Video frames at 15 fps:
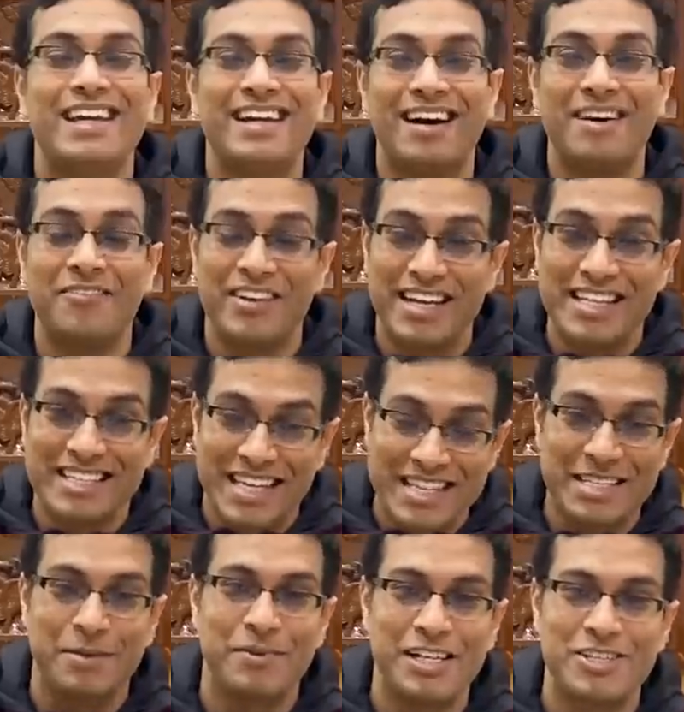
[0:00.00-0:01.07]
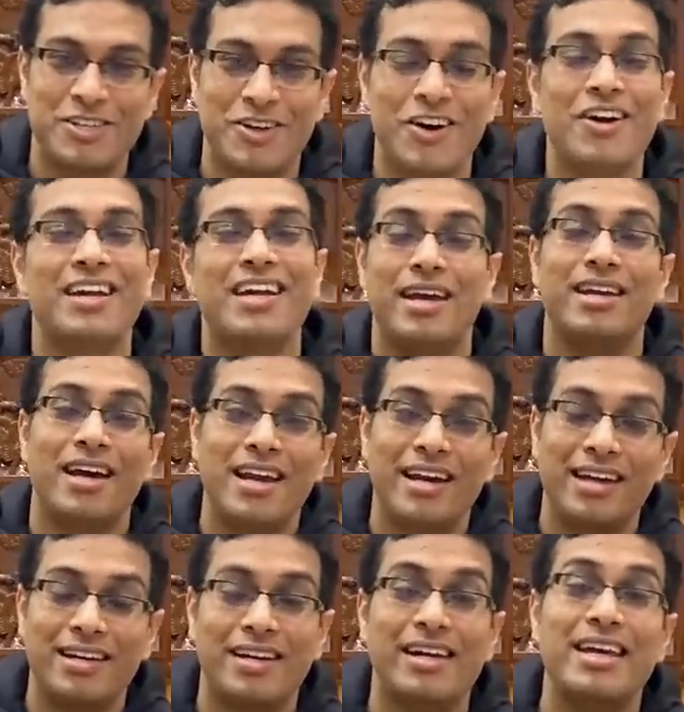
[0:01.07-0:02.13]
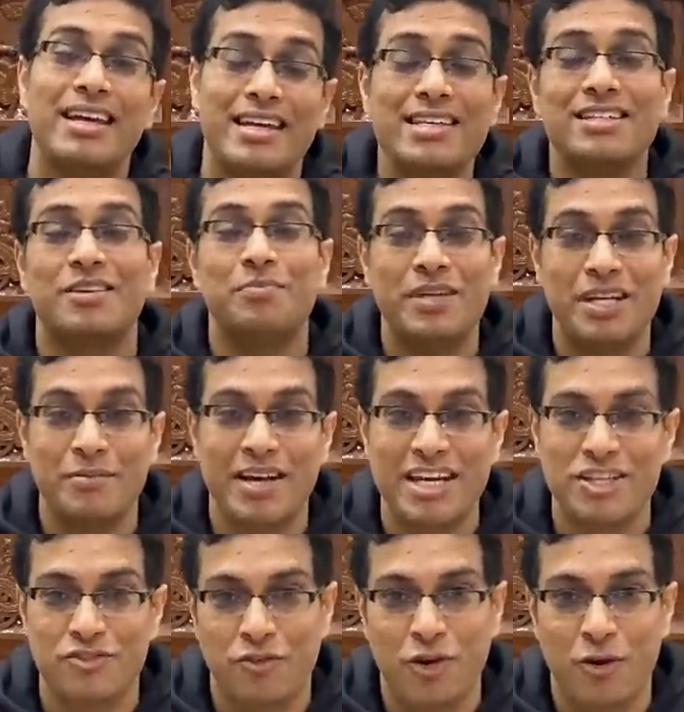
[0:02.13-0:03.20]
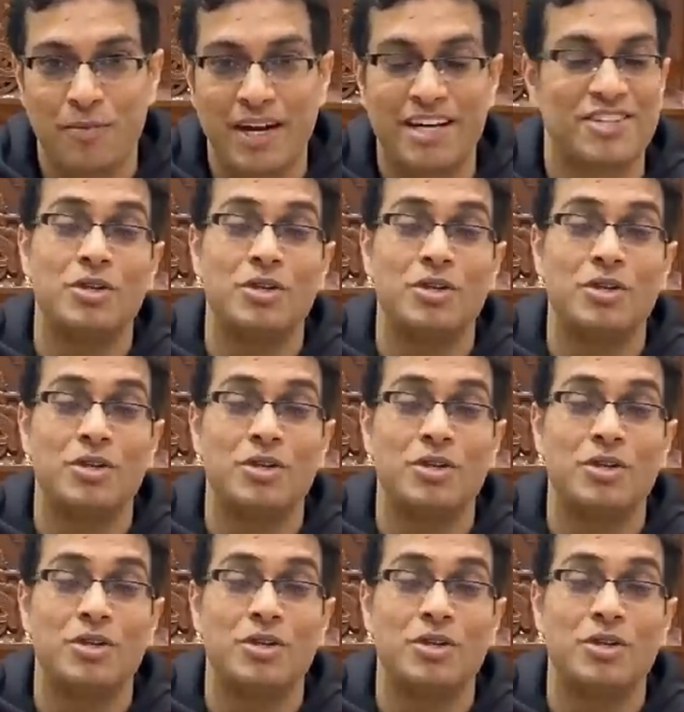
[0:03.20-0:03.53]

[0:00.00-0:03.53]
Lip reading: in a very sensible stock in a literally risk minimized format.